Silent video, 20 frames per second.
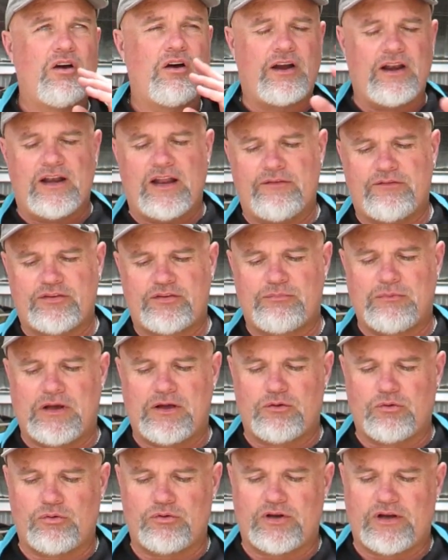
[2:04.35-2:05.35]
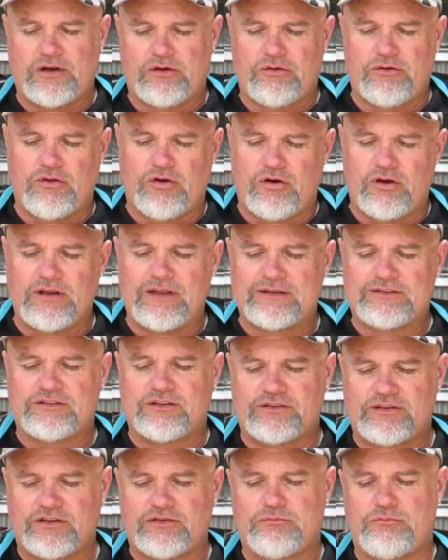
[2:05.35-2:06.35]
I don't have a smart alternator in the Hilux,
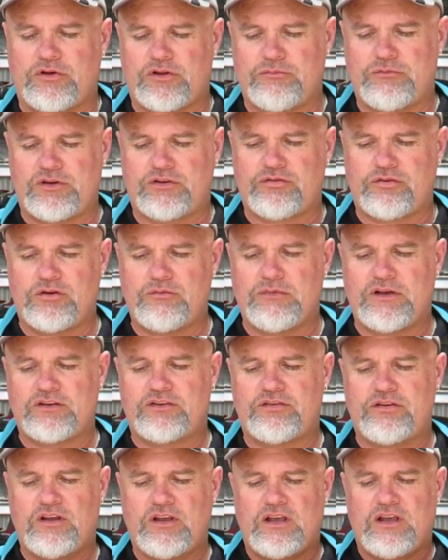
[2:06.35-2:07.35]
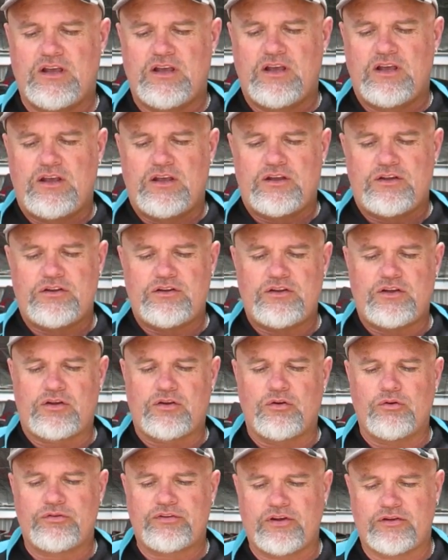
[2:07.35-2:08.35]
so it doesn't bother me too much. You
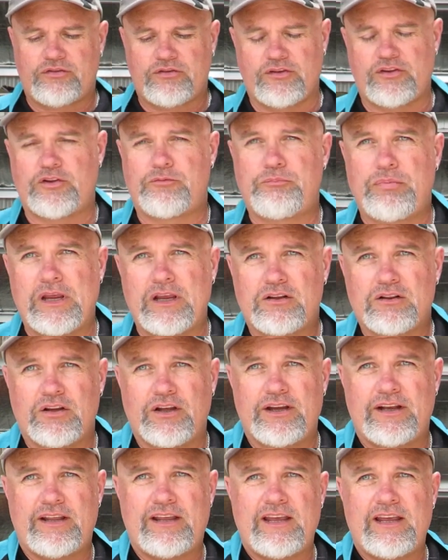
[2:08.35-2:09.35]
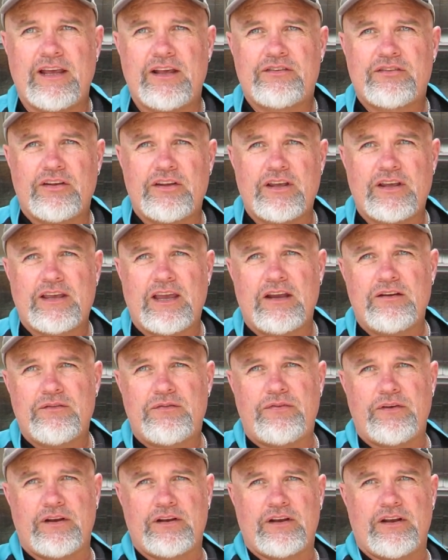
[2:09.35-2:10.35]
can also, it's got this pink lead here, so you can
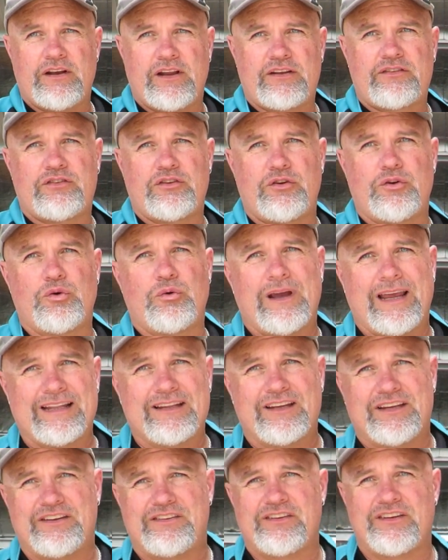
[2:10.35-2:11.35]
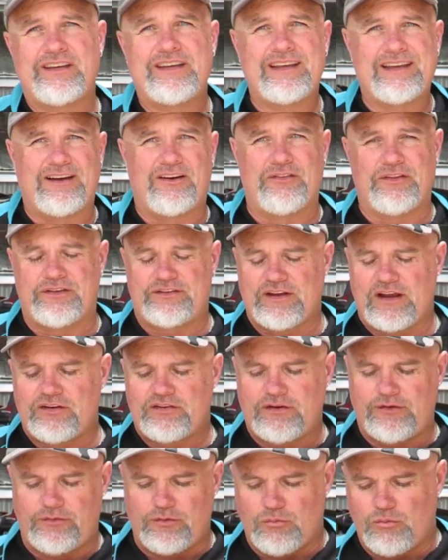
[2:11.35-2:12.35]
fit an external LED on the
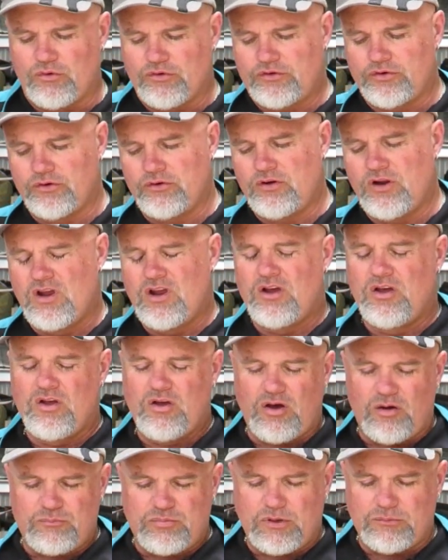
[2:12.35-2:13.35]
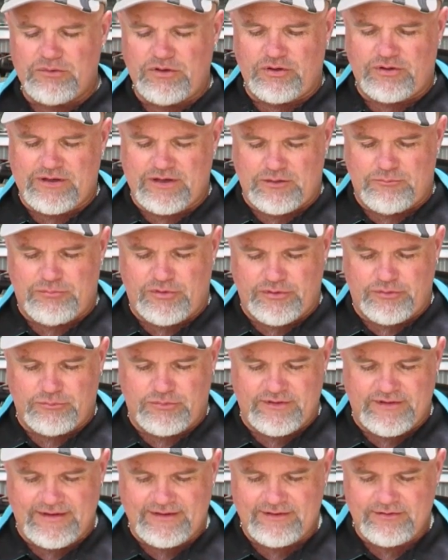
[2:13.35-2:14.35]
dash if you want to. I'm probably not going to bother
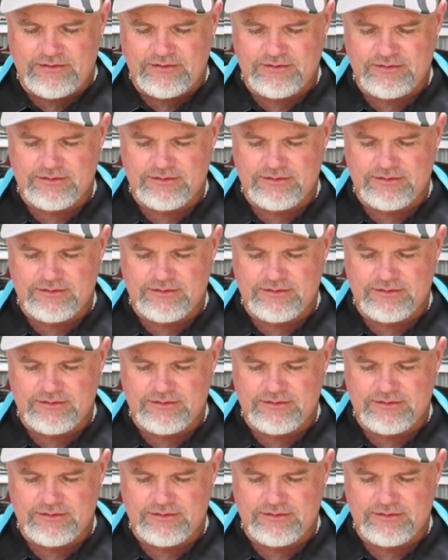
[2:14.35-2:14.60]
with that.